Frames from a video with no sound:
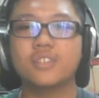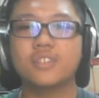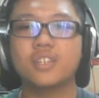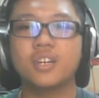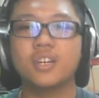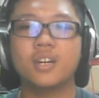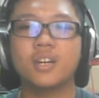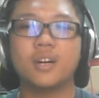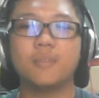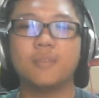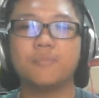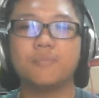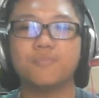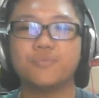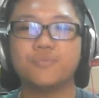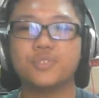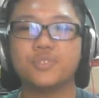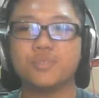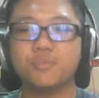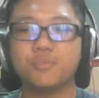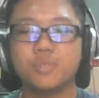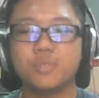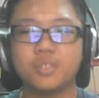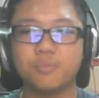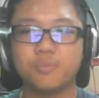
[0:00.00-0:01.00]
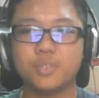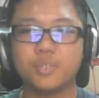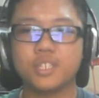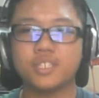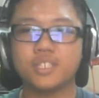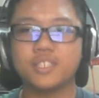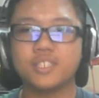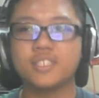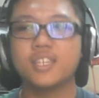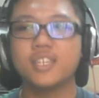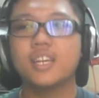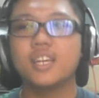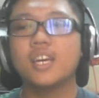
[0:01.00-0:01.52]
come to me,
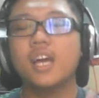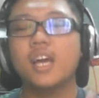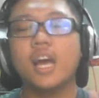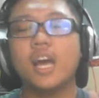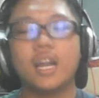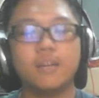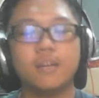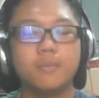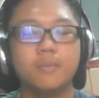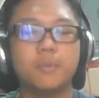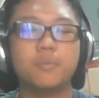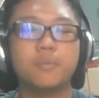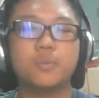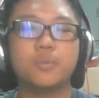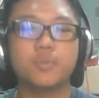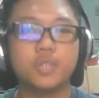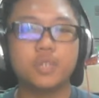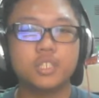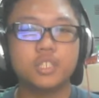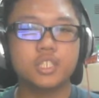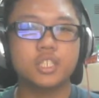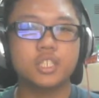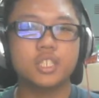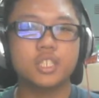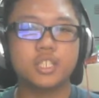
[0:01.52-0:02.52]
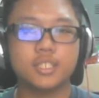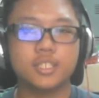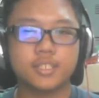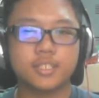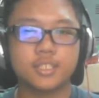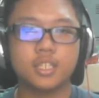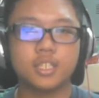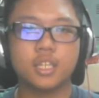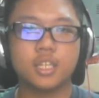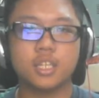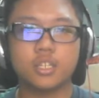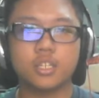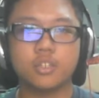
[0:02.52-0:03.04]
because I remember watching it as a
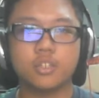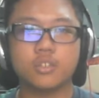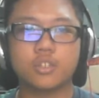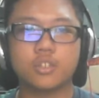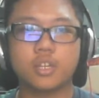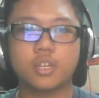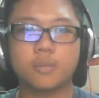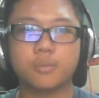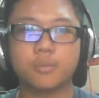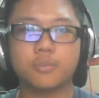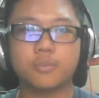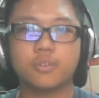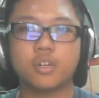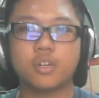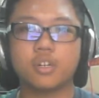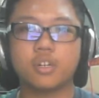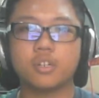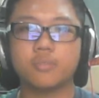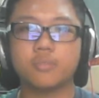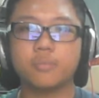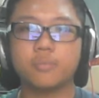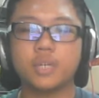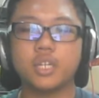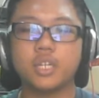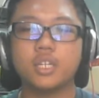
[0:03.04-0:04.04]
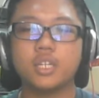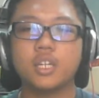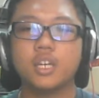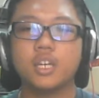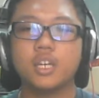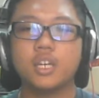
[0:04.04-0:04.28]
kid, don't get me wrong, but